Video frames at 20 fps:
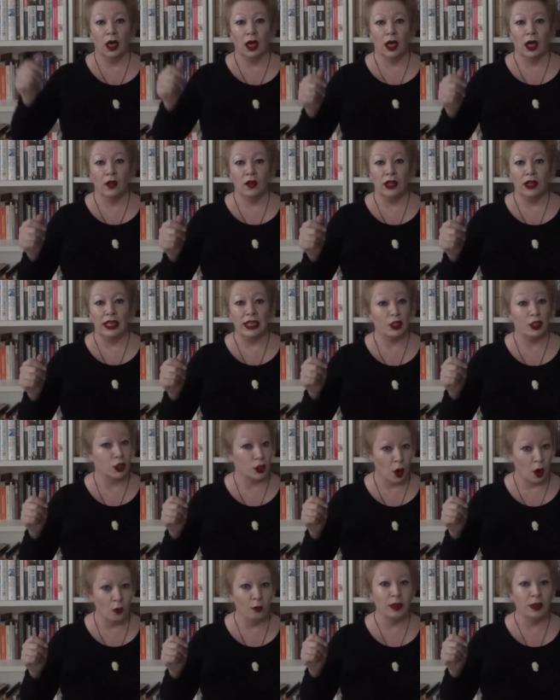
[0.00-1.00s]
the
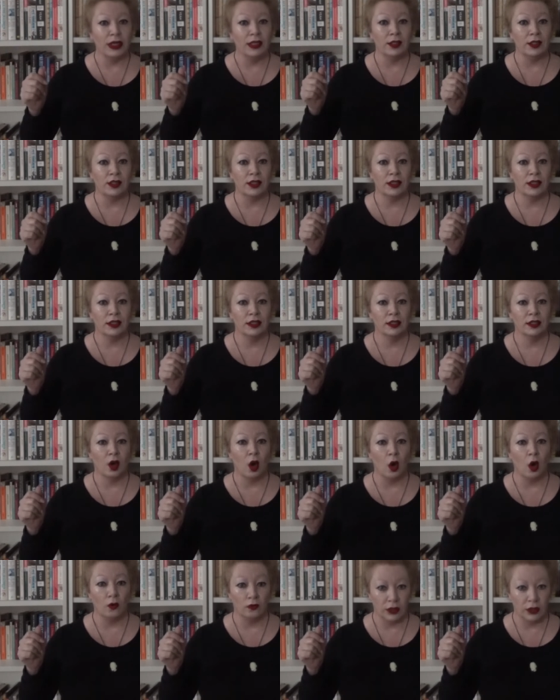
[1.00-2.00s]
zombies
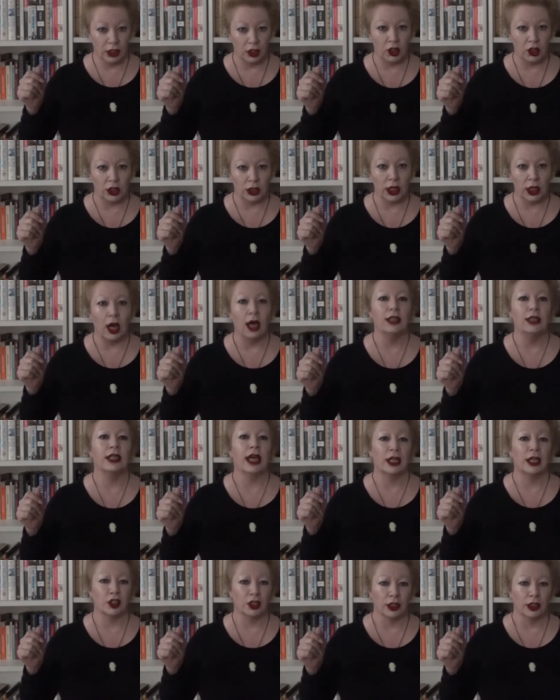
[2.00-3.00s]
of
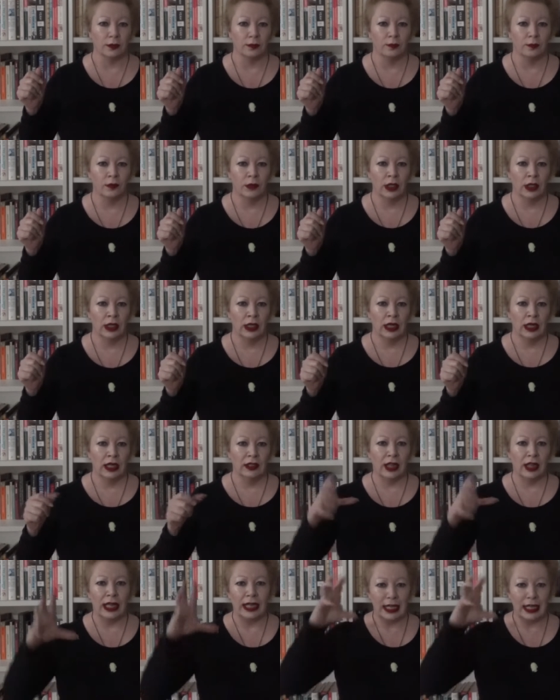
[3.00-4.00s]
digitization.
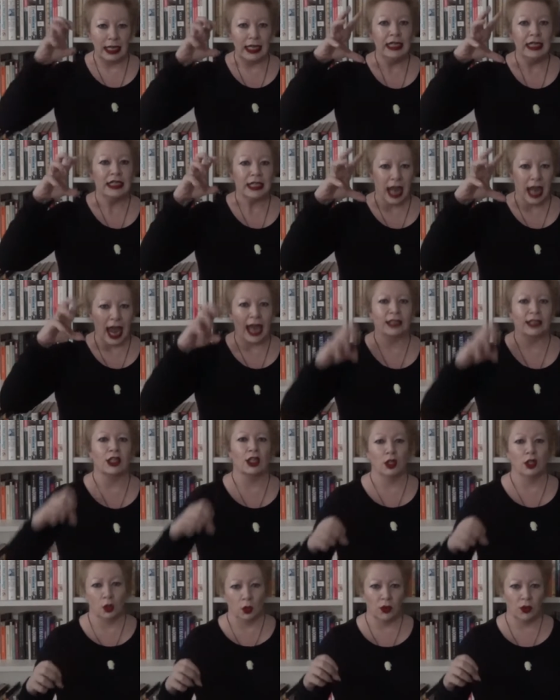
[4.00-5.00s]
They eat at
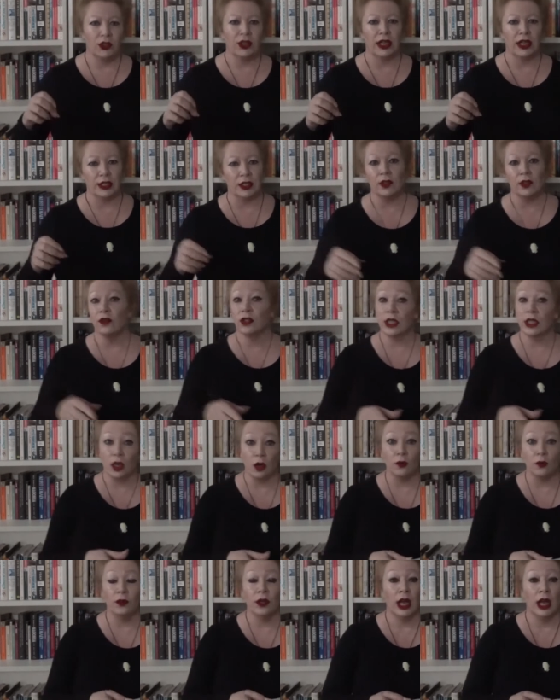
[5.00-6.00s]
your sense of
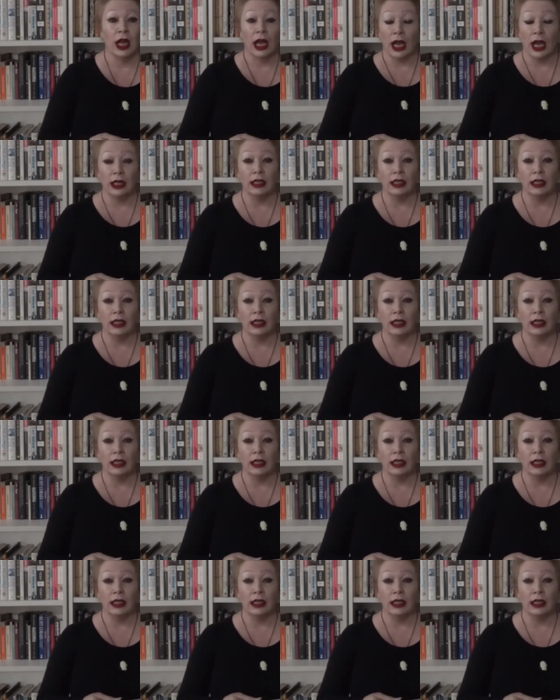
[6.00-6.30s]
self, and